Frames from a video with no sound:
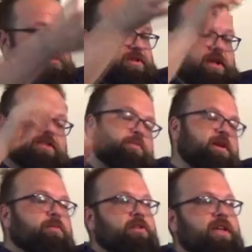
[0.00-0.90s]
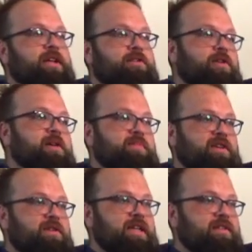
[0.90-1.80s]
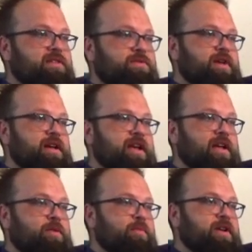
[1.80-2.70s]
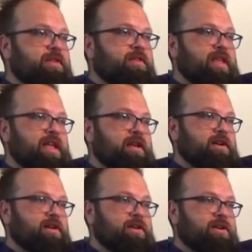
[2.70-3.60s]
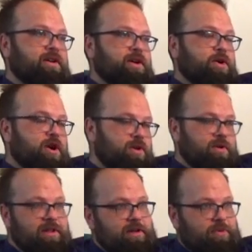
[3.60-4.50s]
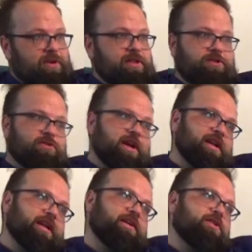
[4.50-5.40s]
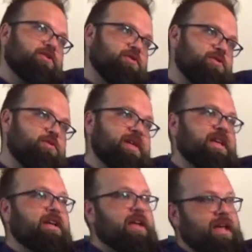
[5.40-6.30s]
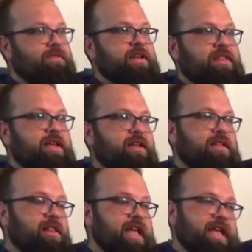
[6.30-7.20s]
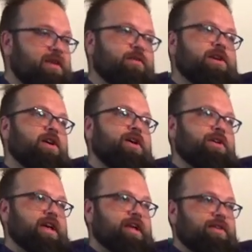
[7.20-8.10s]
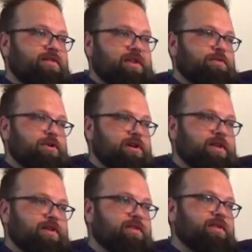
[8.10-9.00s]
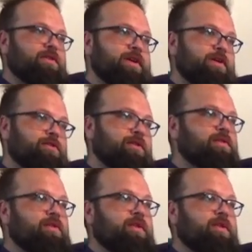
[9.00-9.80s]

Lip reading: tons of people are getting Great Pyrenees right now, but it's like, are you willing to put in the training, the grooming, everything? Like, every dog has different considerations,